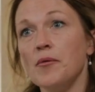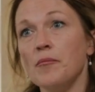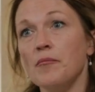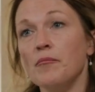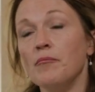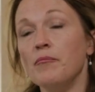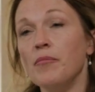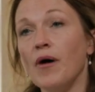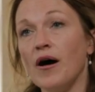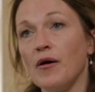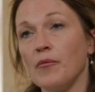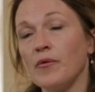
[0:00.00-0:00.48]

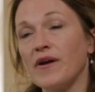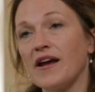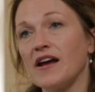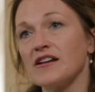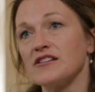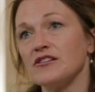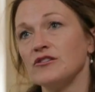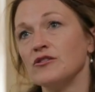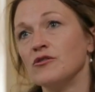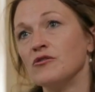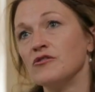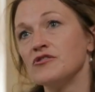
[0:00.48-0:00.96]
but we
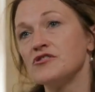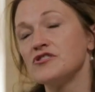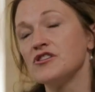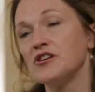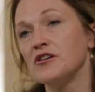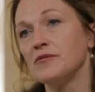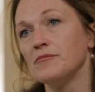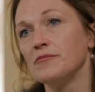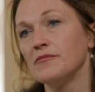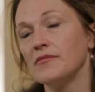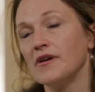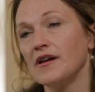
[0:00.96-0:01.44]
had a
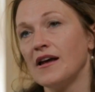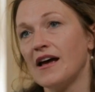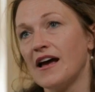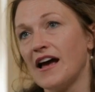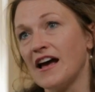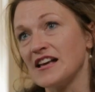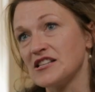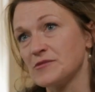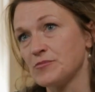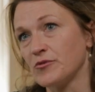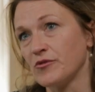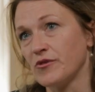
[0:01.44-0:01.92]
long-term
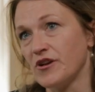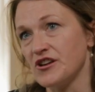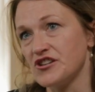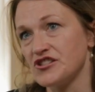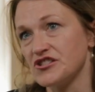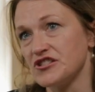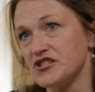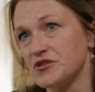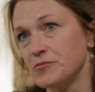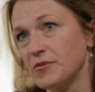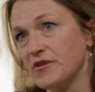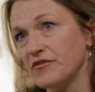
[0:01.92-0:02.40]

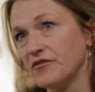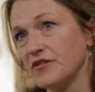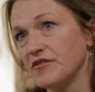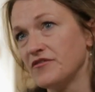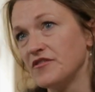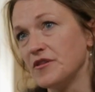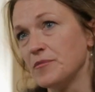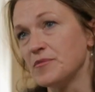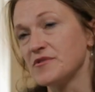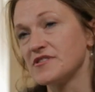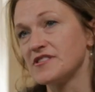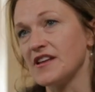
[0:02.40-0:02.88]
aspiration to be
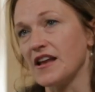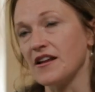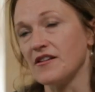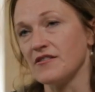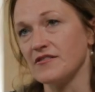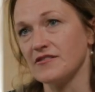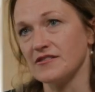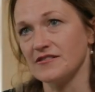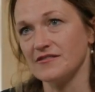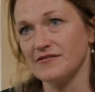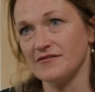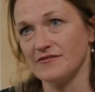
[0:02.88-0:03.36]
50%
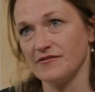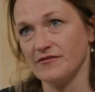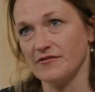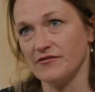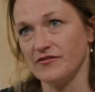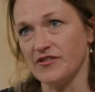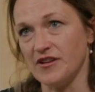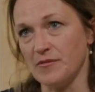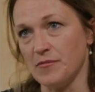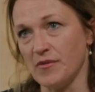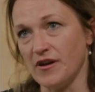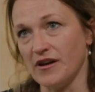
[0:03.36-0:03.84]

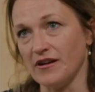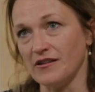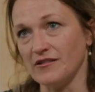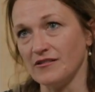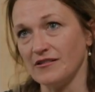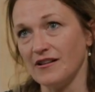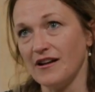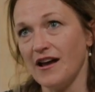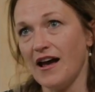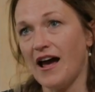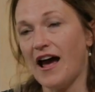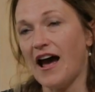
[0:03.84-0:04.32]
female.